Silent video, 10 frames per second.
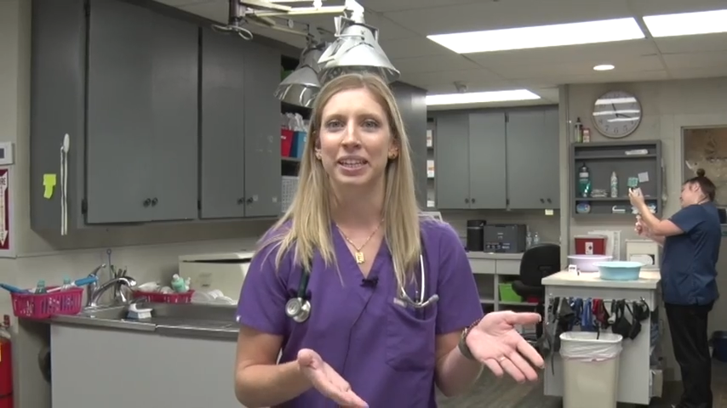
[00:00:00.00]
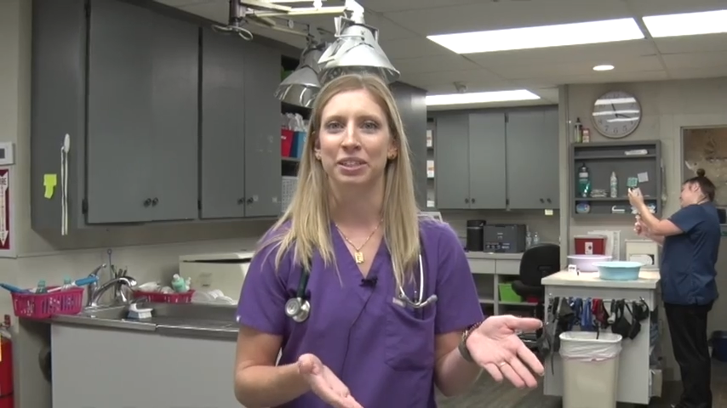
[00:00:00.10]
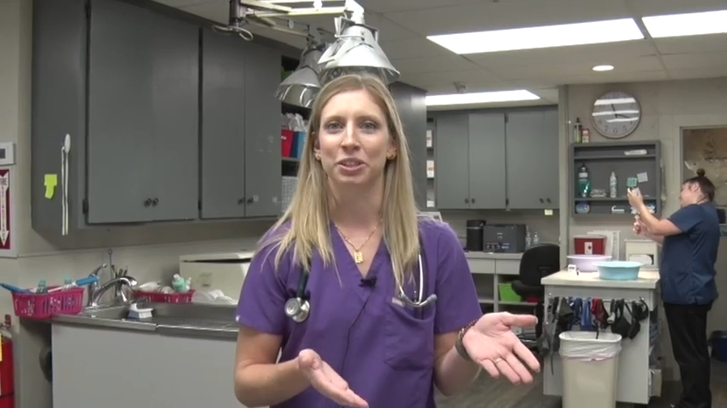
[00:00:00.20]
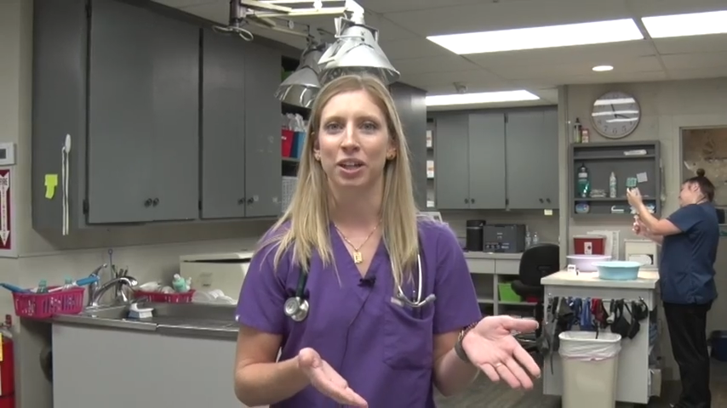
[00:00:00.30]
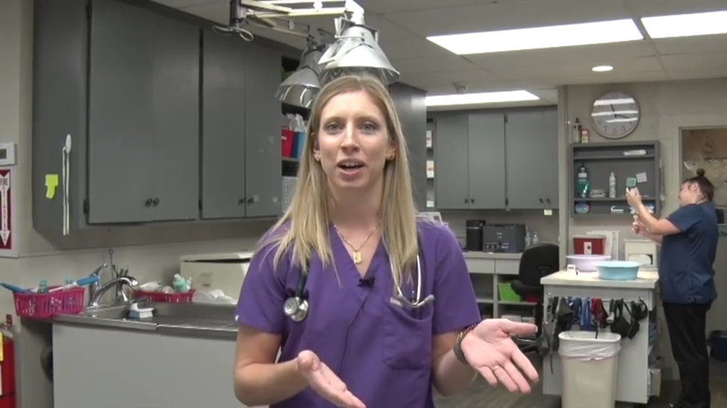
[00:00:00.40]
as
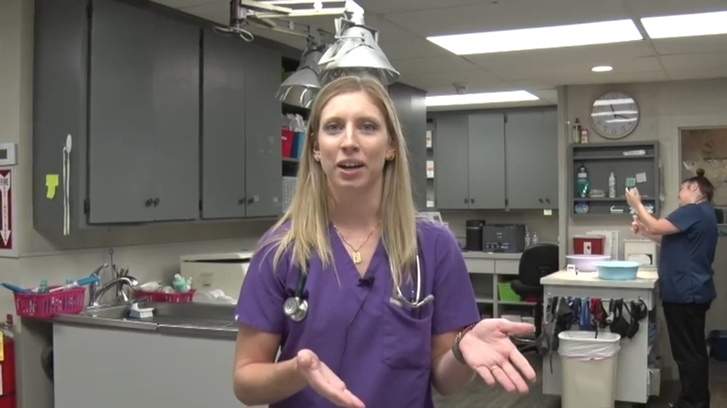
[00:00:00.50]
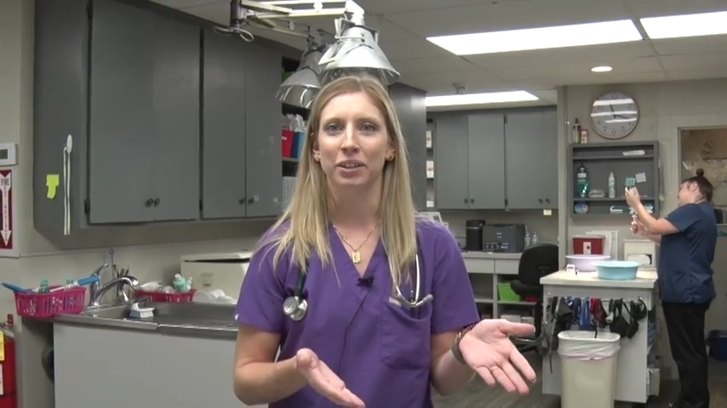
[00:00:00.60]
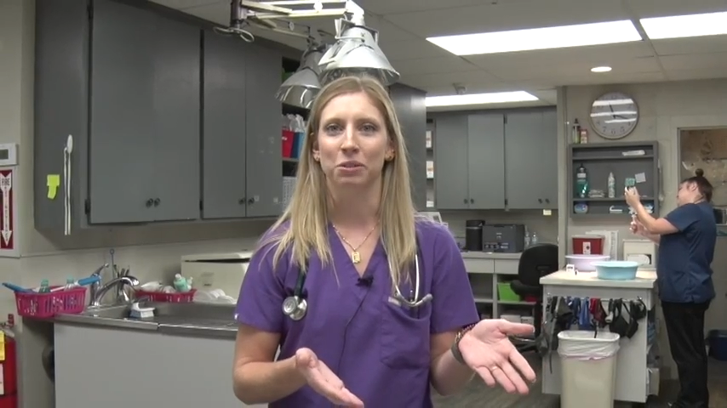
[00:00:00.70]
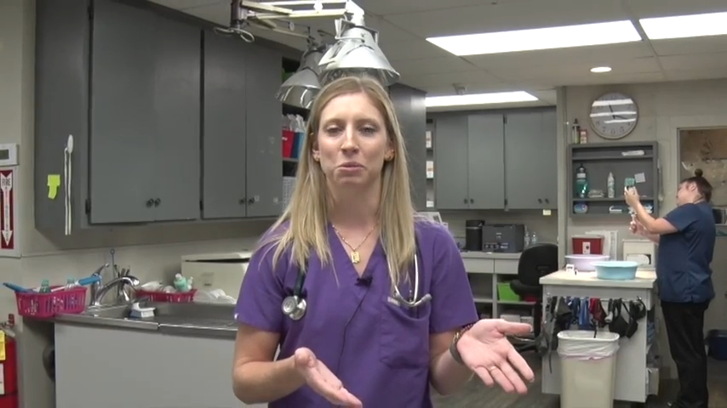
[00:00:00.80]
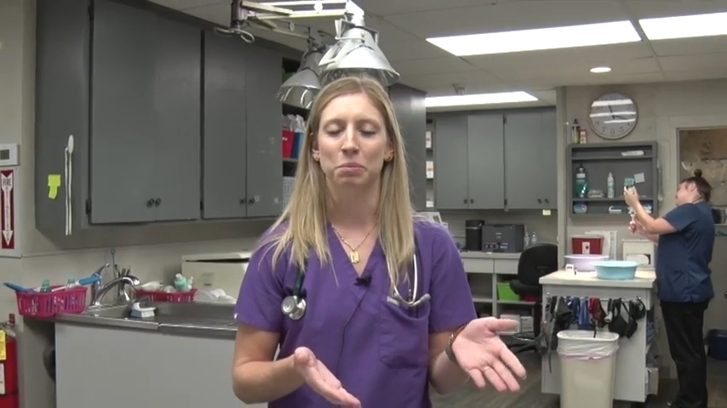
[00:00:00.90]
a
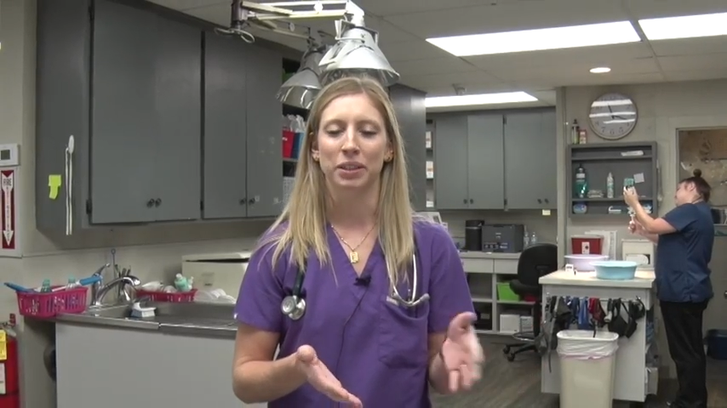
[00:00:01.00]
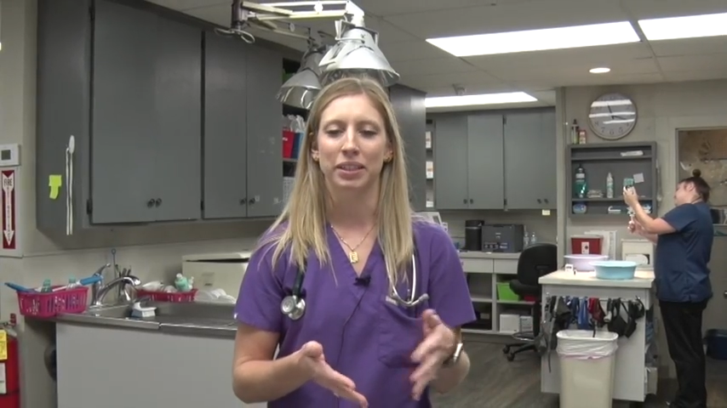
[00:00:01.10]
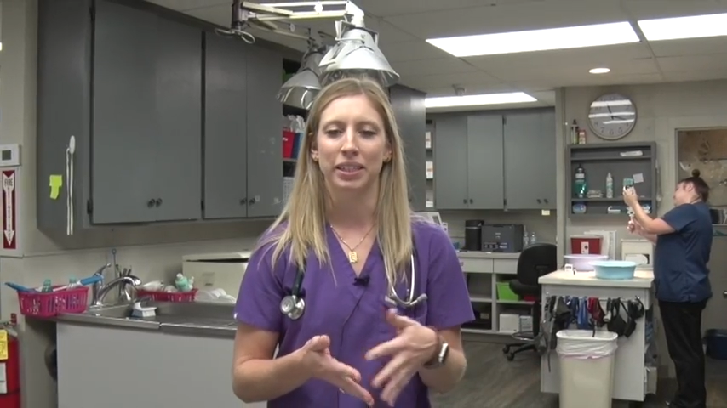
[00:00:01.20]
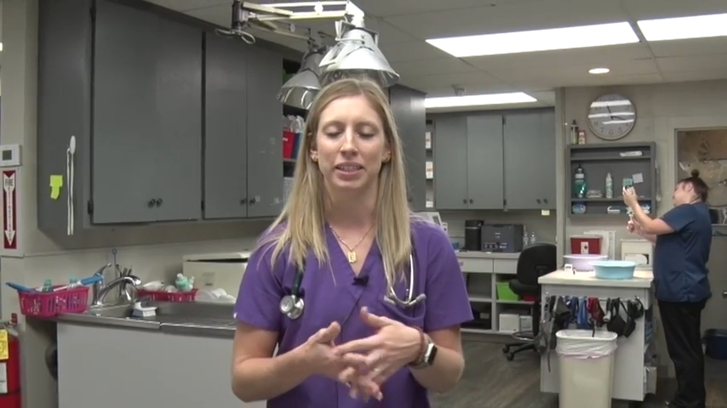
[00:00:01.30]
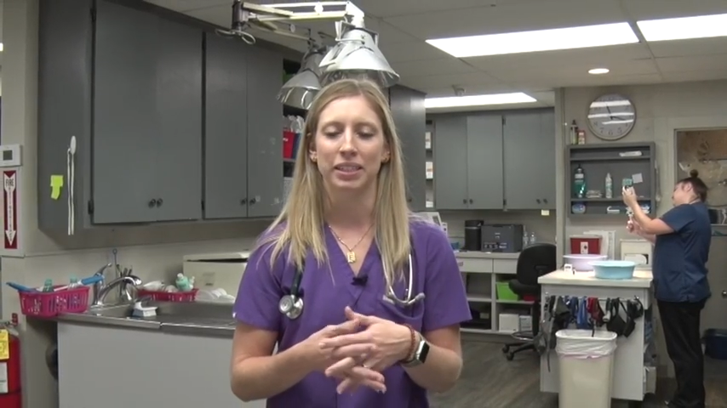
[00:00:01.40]
child, but
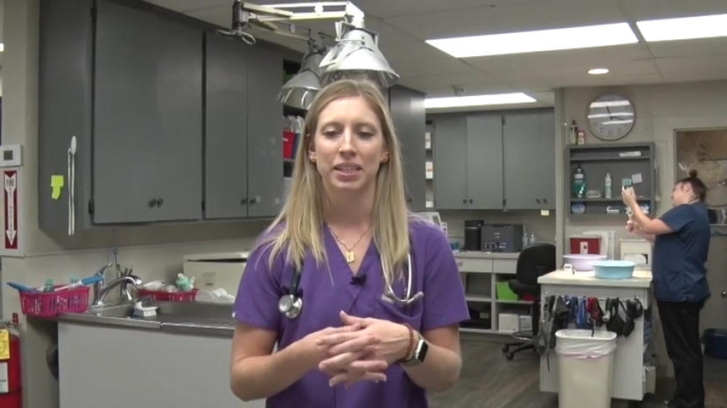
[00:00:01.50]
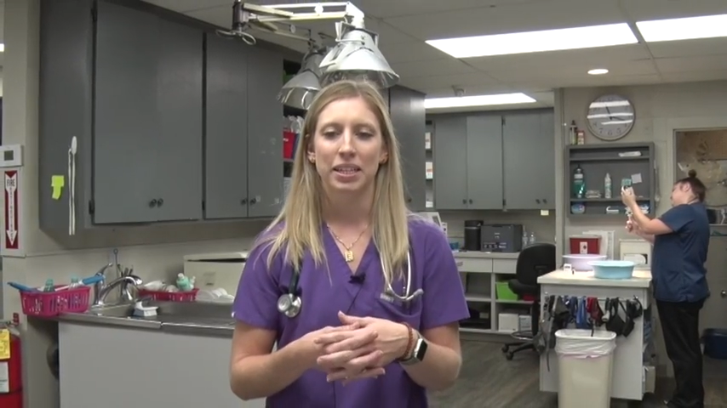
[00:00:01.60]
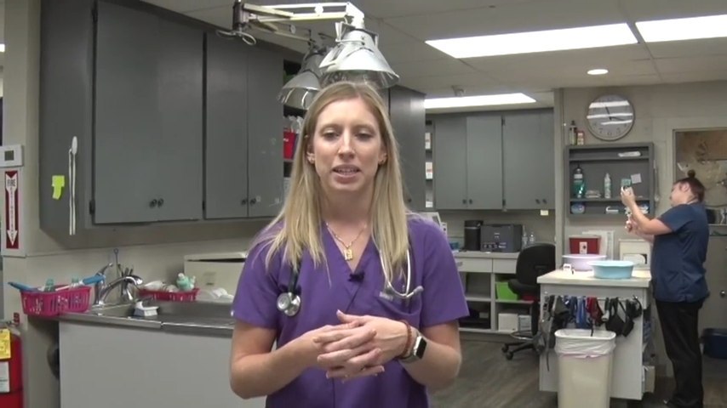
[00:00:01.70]
then,